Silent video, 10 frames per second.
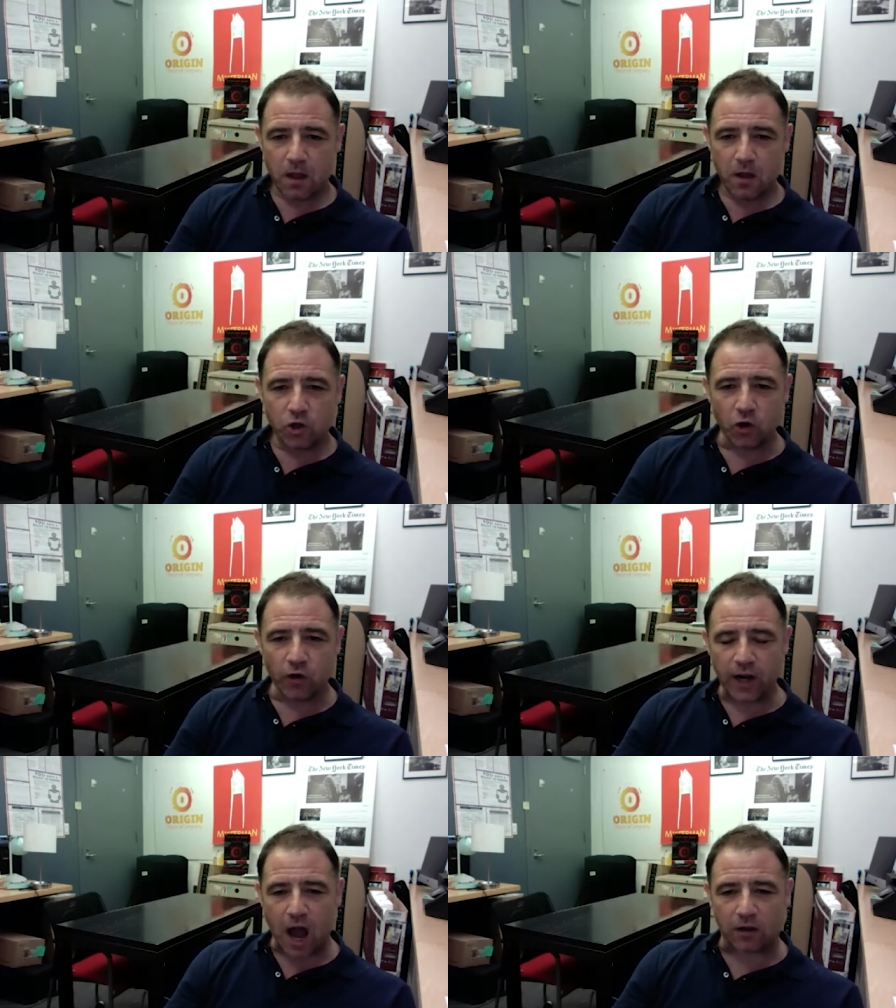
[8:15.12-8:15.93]

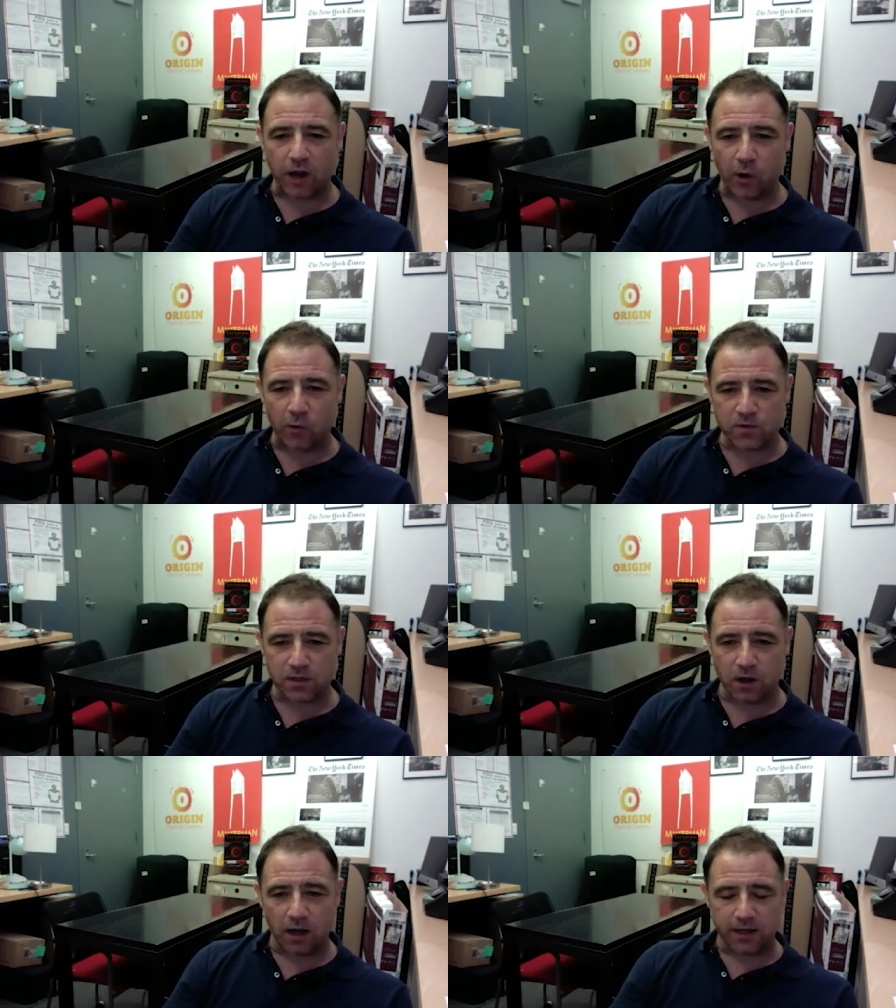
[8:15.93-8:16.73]
during lockdowns
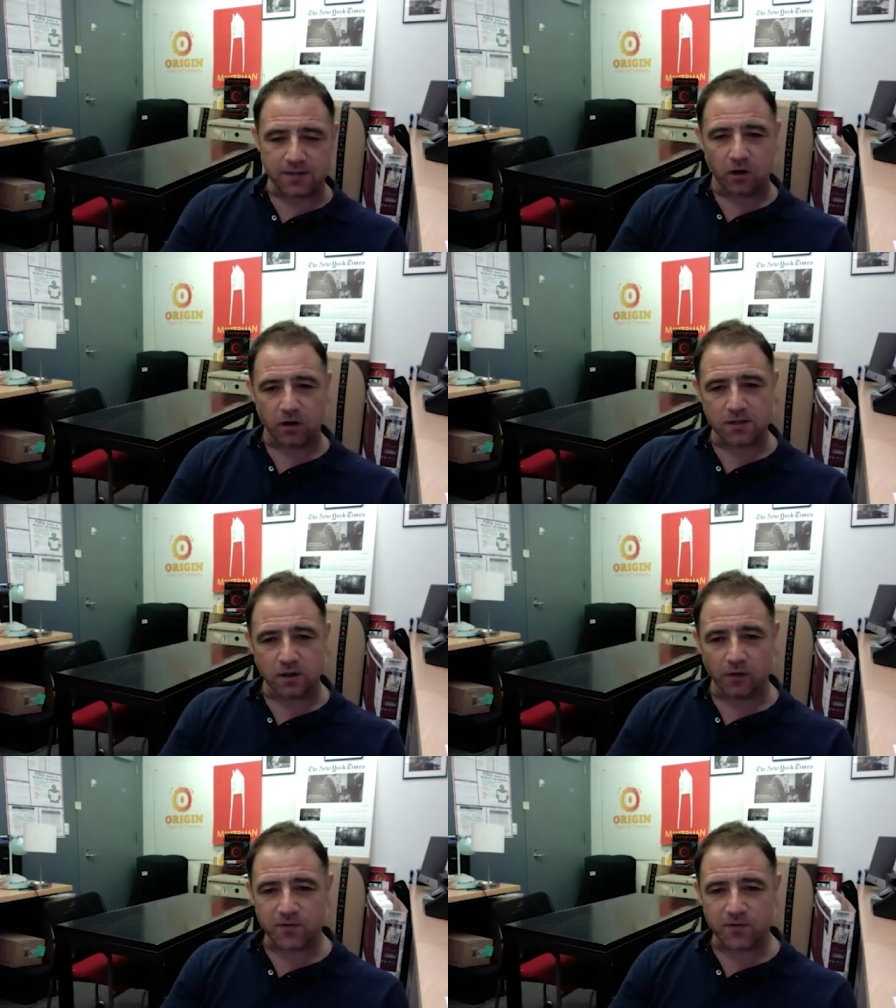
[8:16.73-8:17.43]
and all this sort of stuff.